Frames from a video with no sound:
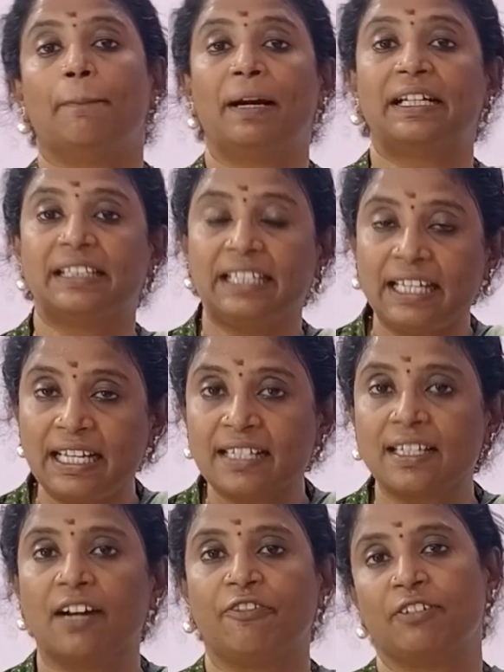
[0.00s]
But these
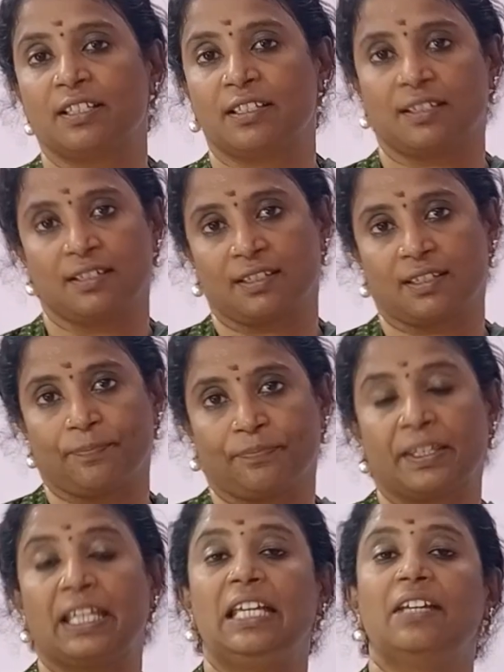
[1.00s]
offenses,
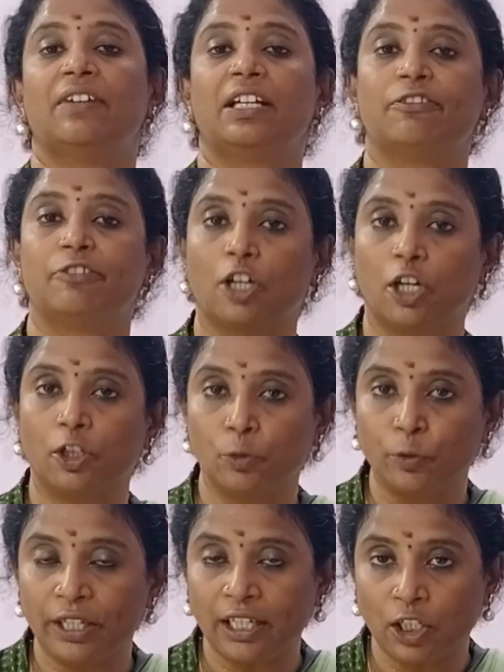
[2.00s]
even if you are
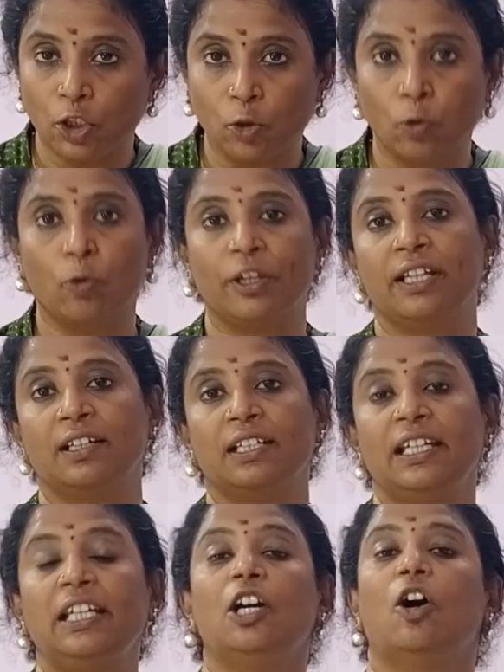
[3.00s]
doing
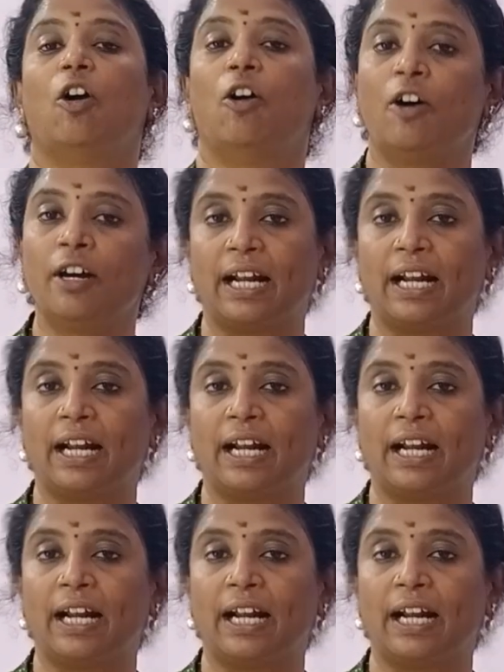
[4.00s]
knowingly or